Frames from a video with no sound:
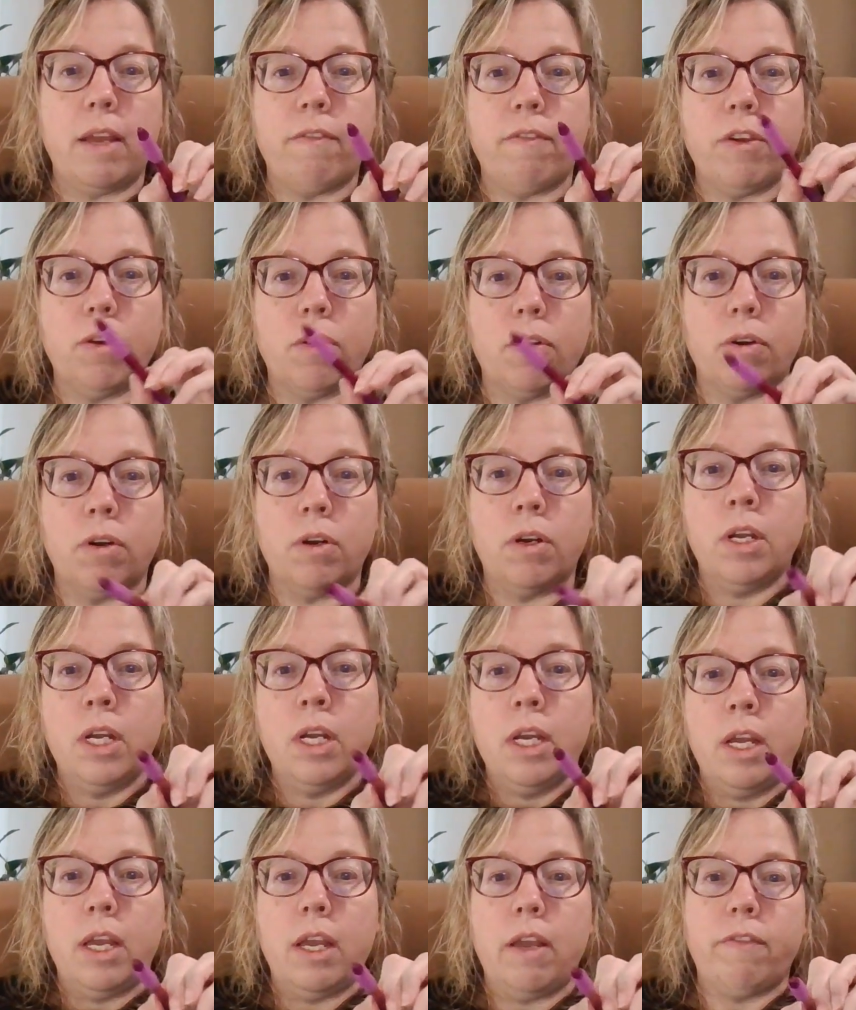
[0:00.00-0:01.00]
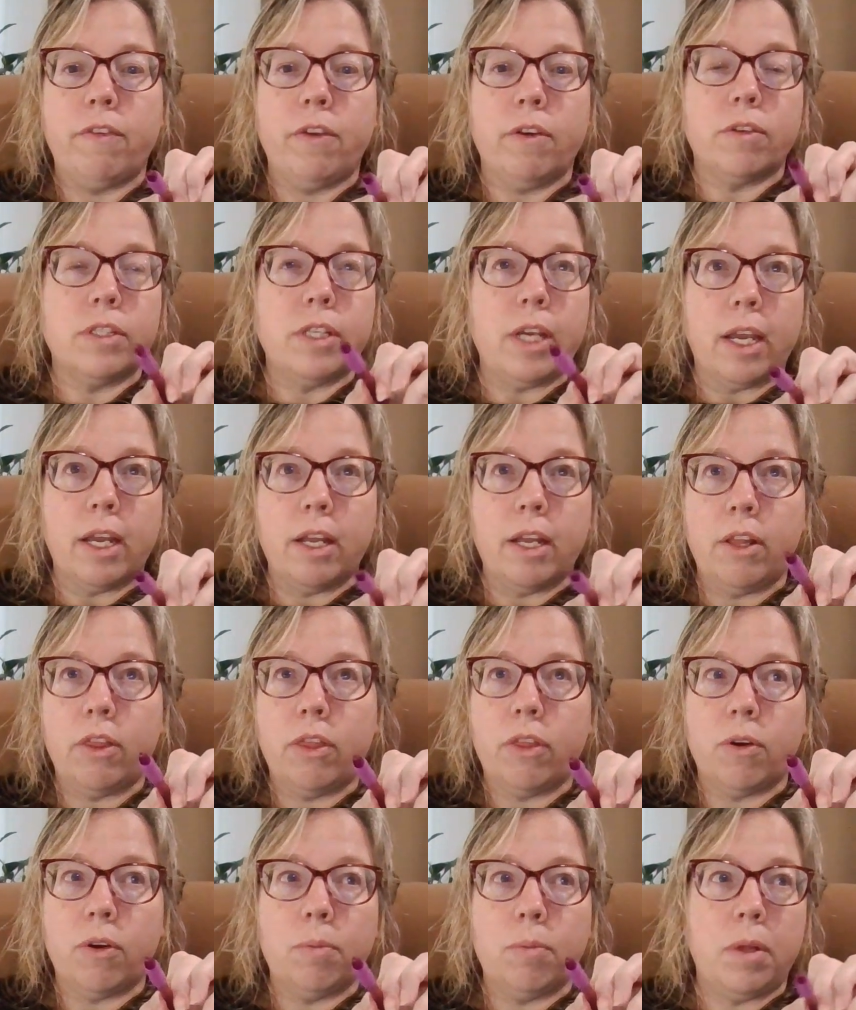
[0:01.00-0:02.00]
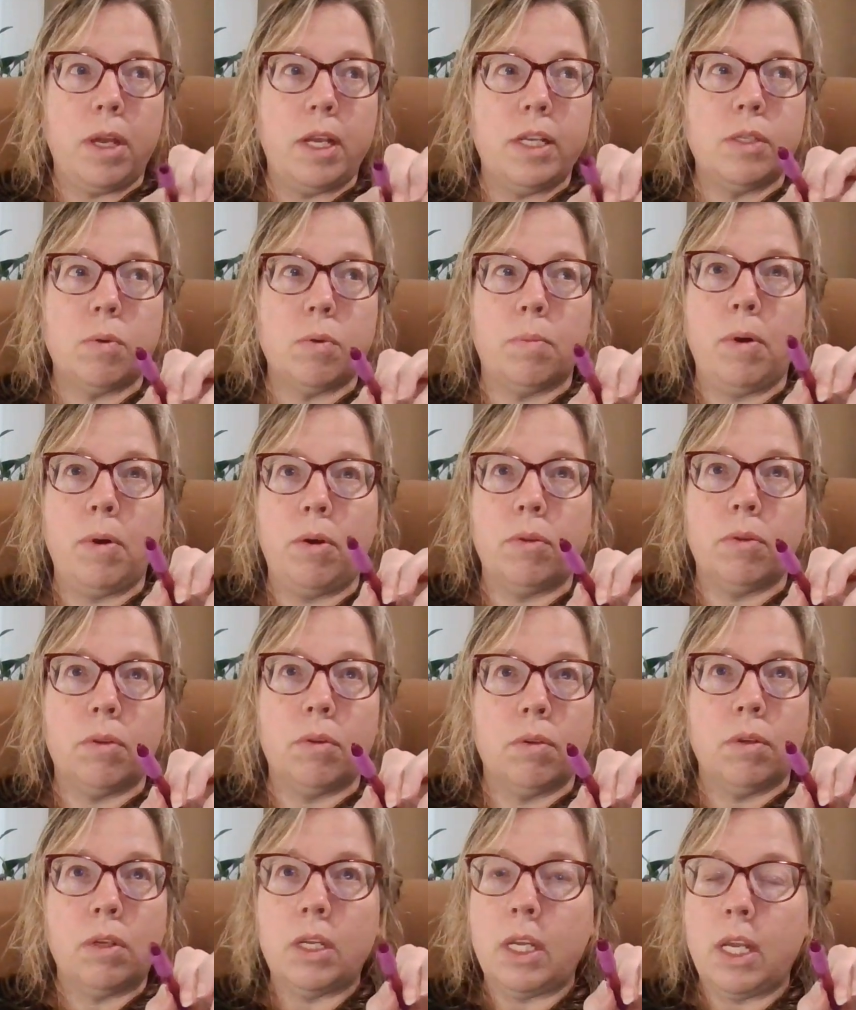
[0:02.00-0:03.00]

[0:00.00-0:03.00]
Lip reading: if your second and third place were both,